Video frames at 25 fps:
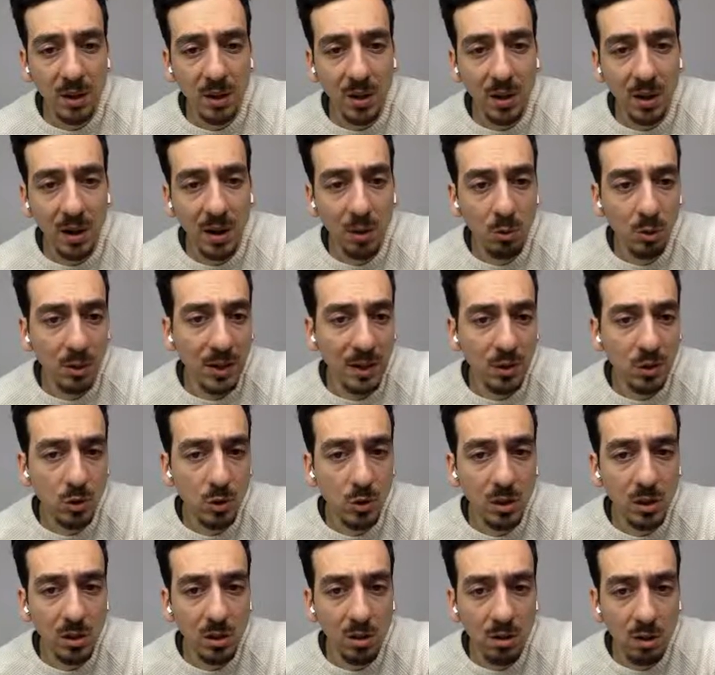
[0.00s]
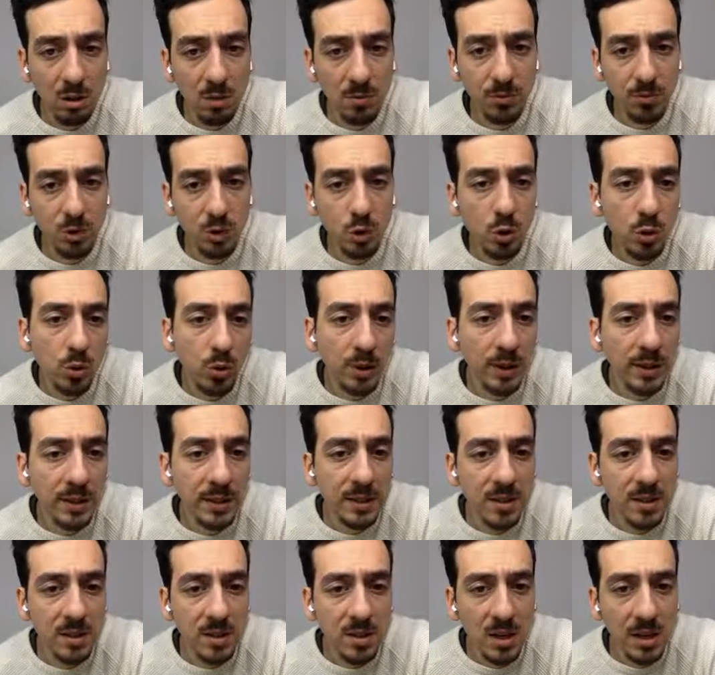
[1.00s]
I would actually love to try
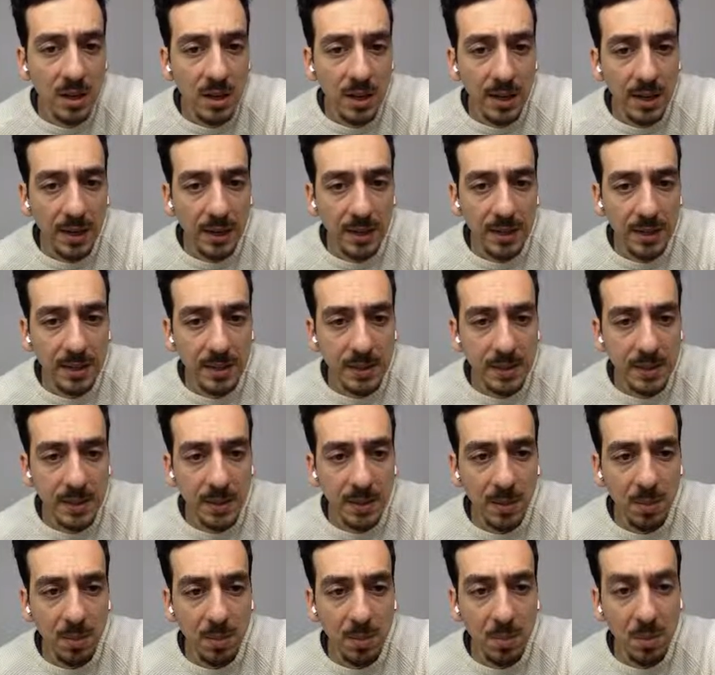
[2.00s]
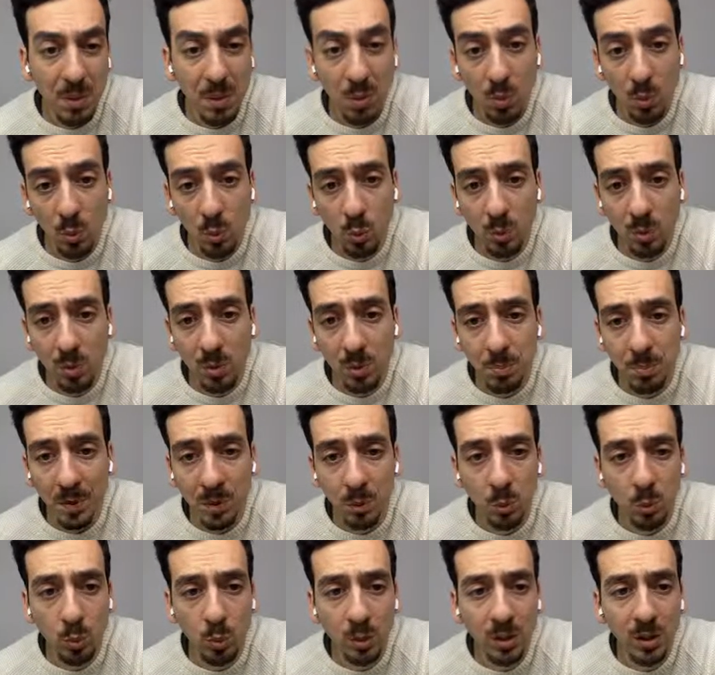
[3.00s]
this, and maybe we
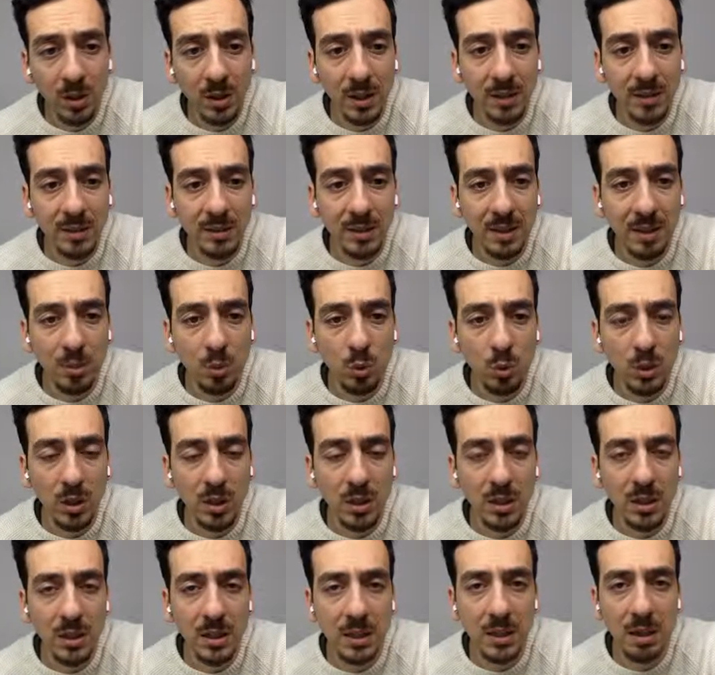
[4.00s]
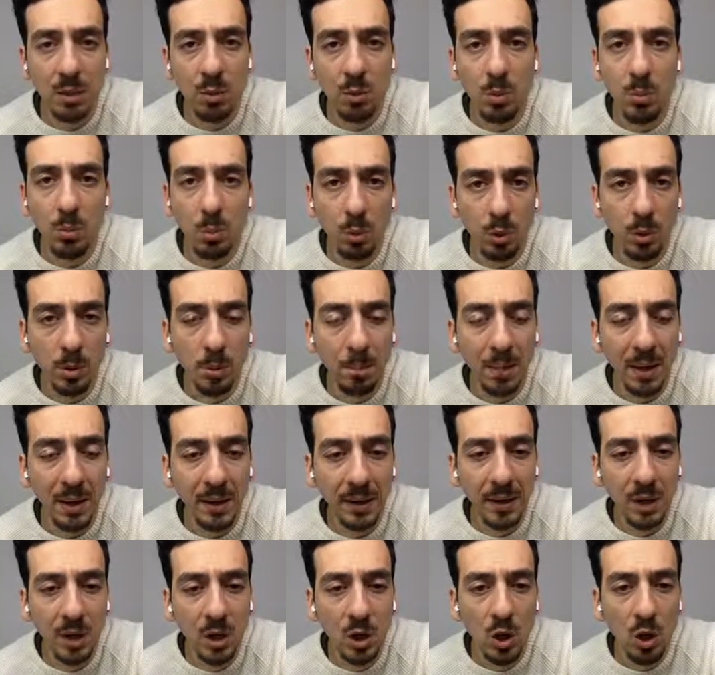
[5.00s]
will, and then we can report
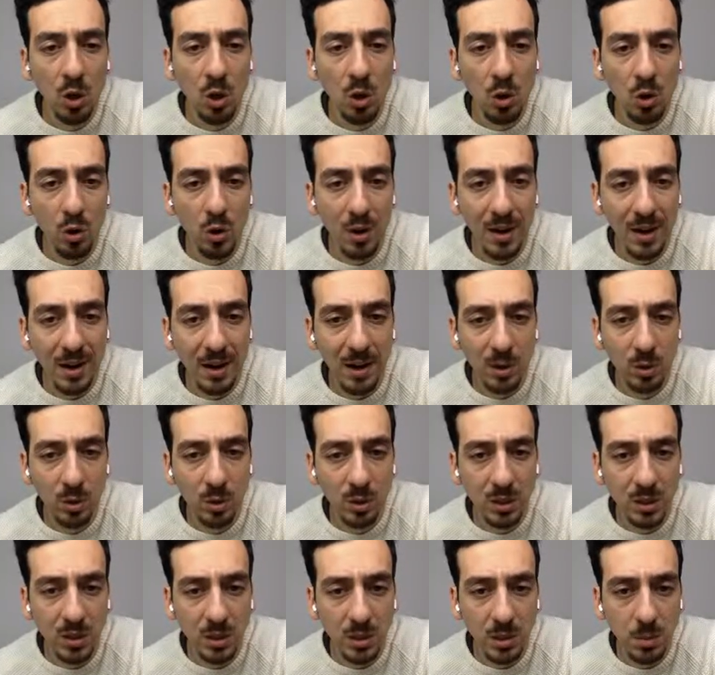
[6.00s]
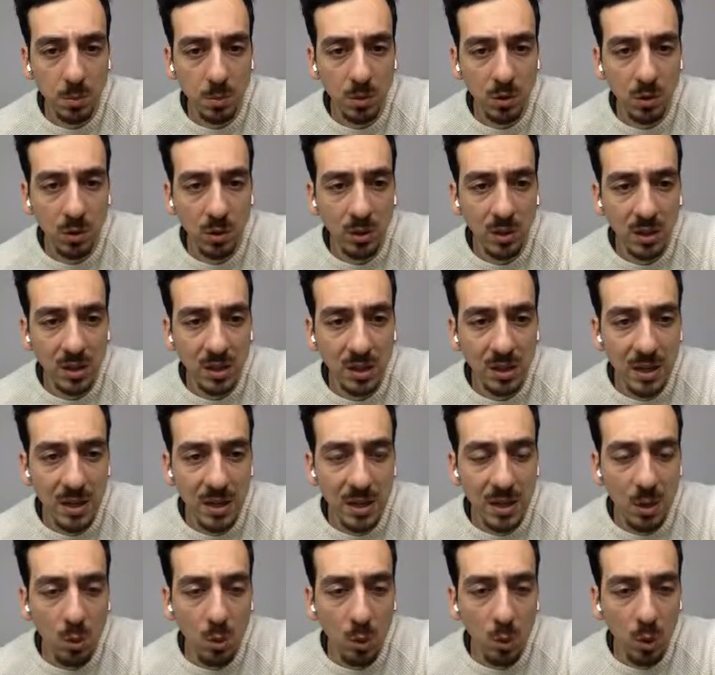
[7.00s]
back on how the experience
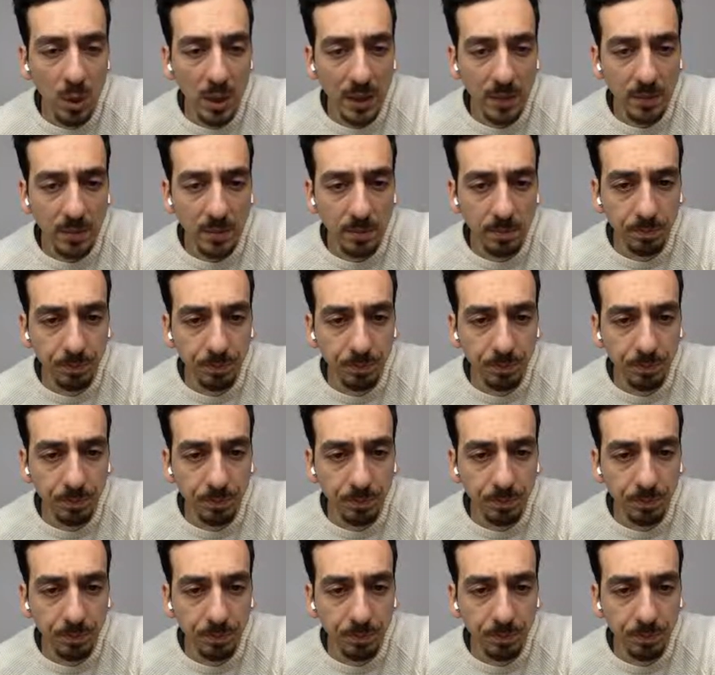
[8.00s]
went.